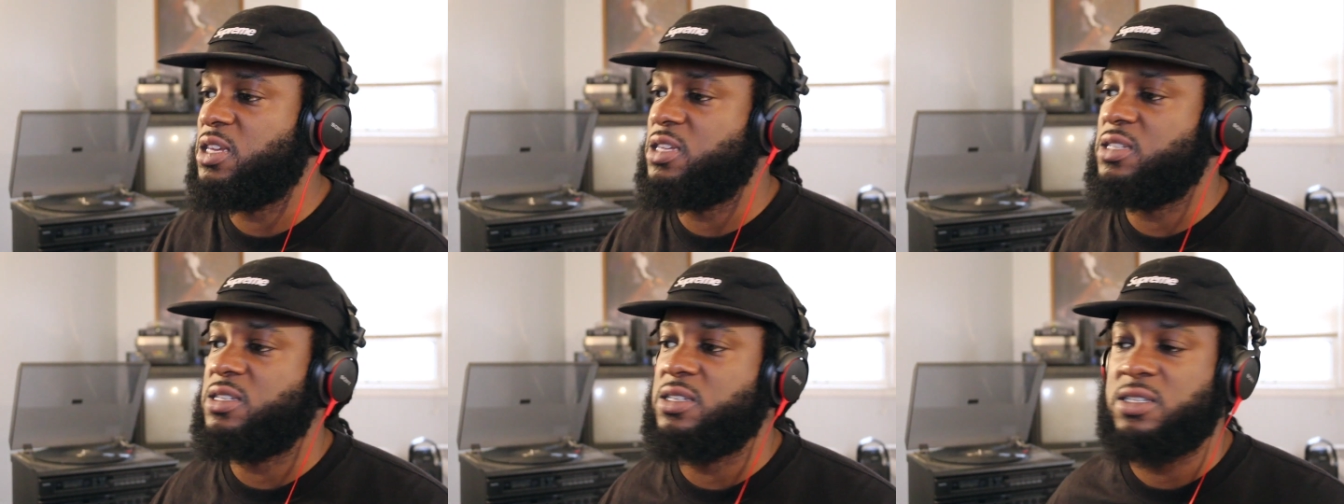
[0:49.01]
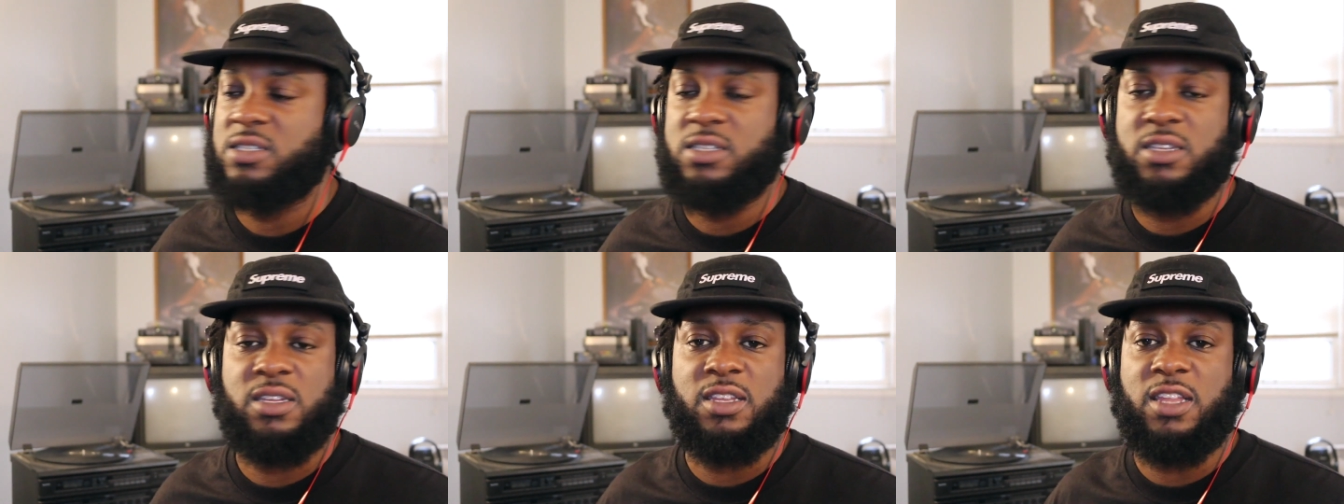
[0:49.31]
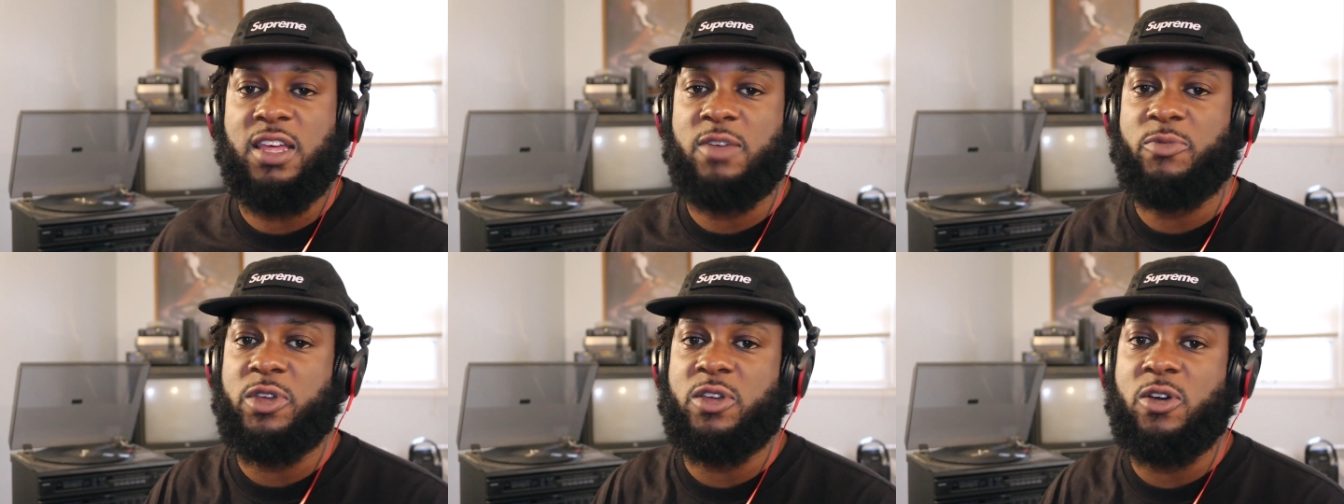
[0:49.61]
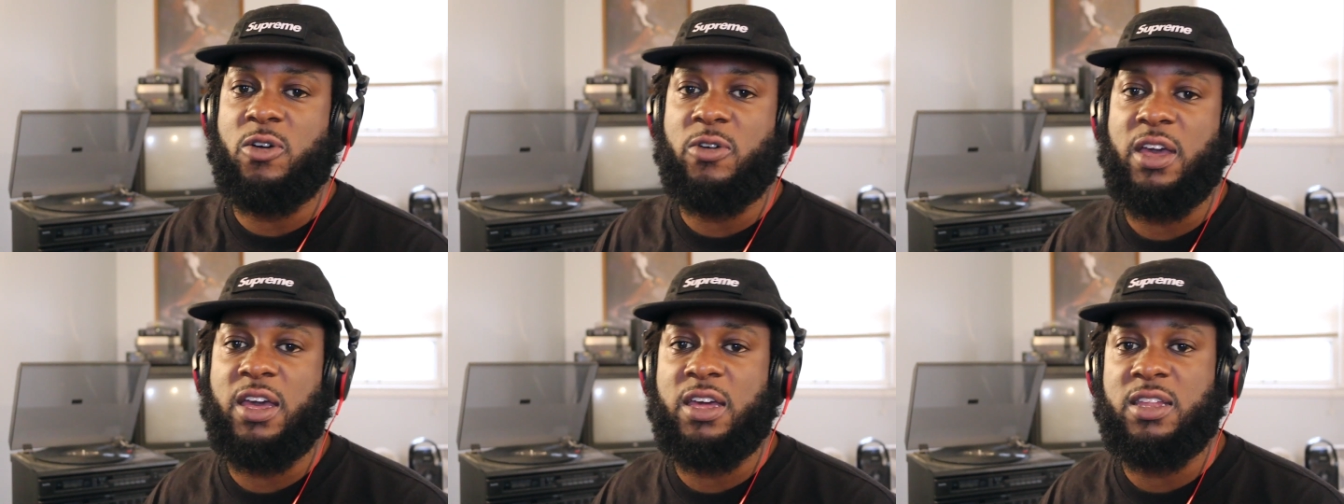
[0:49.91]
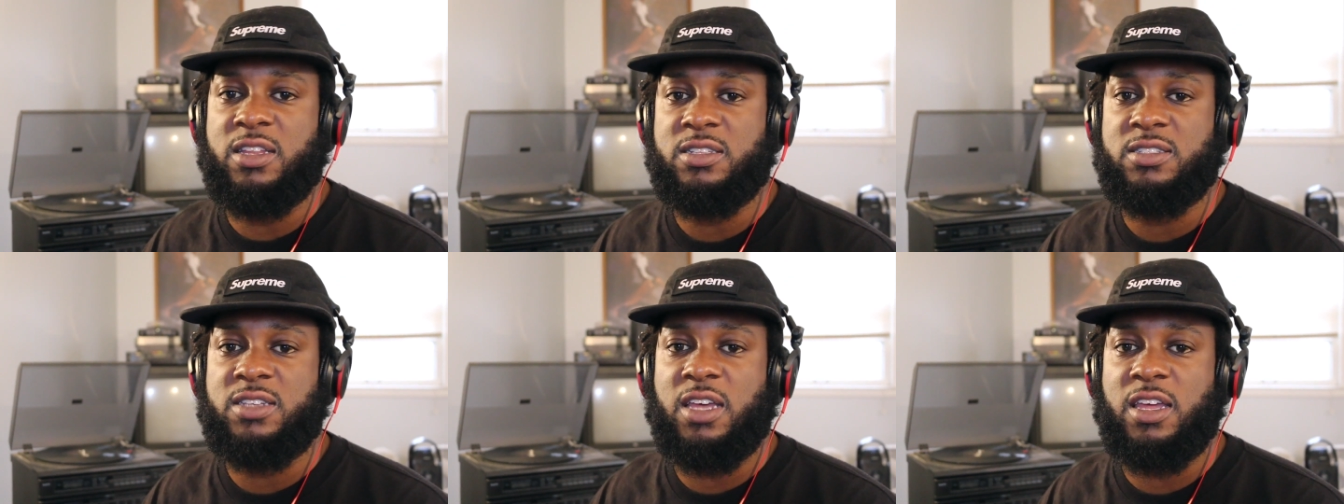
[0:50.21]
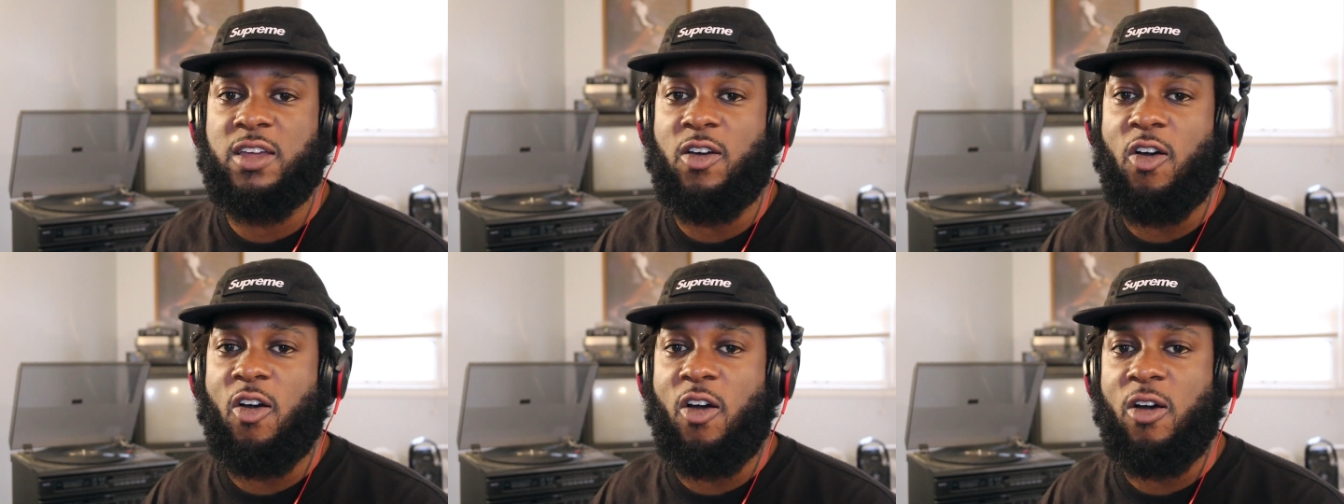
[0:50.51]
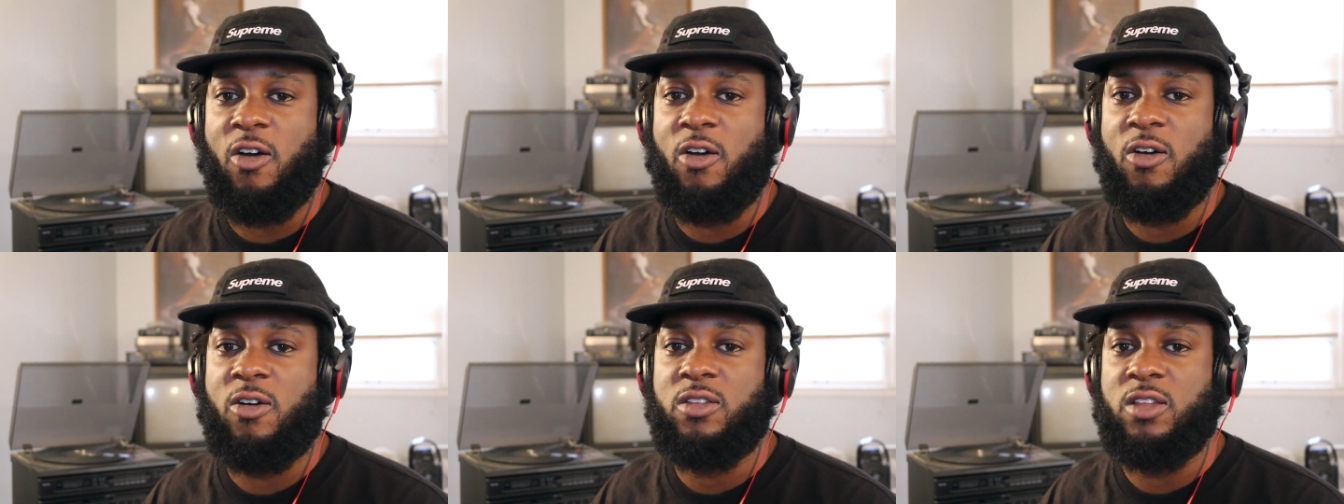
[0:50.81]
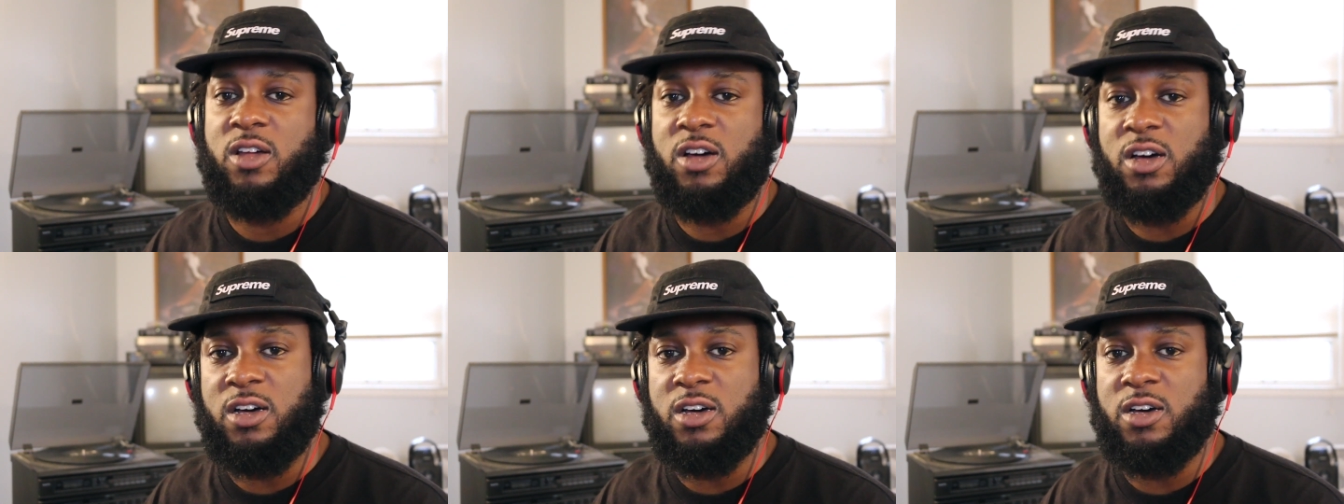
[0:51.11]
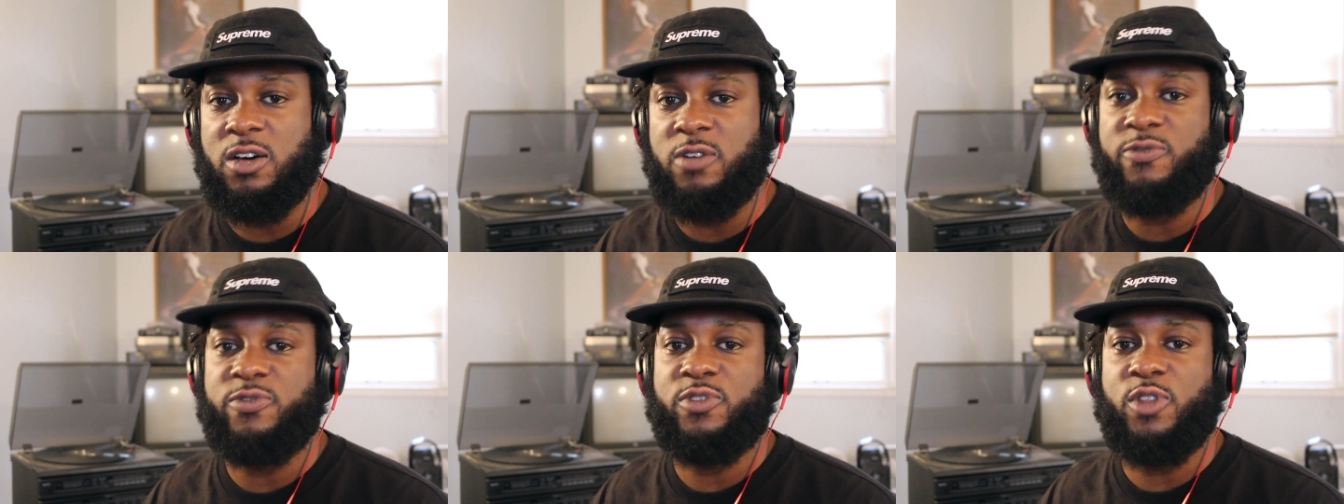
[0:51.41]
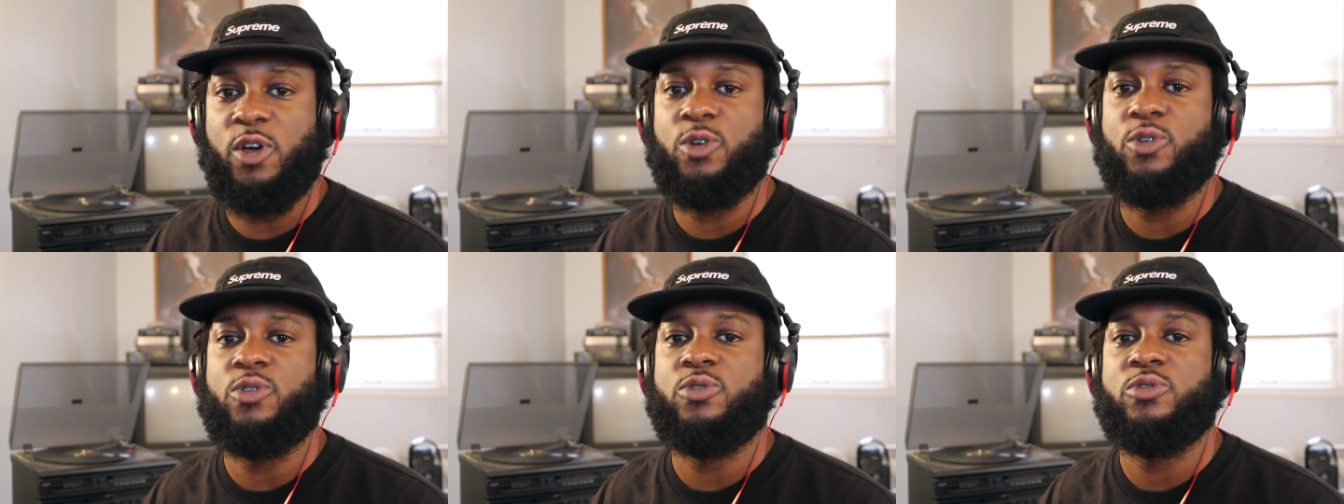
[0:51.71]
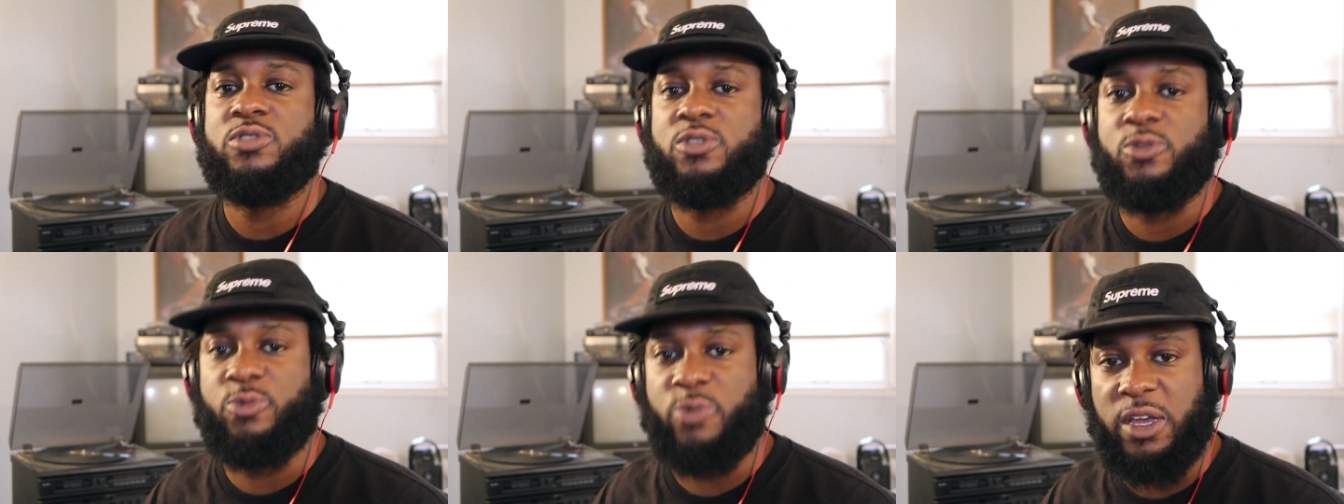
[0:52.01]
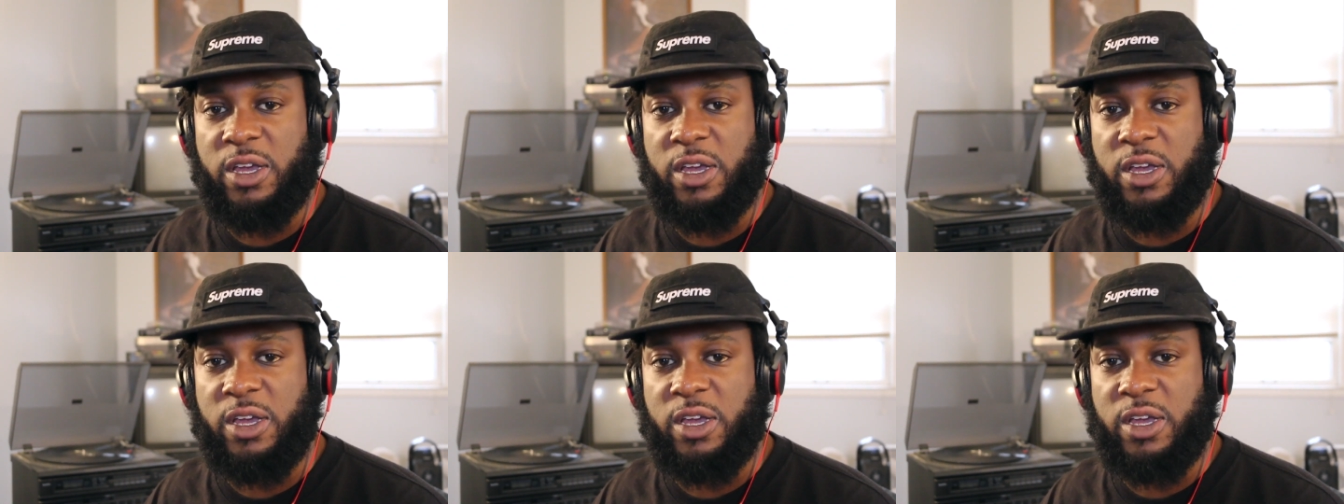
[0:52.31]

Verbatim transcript: he just let me go ahead and take all of those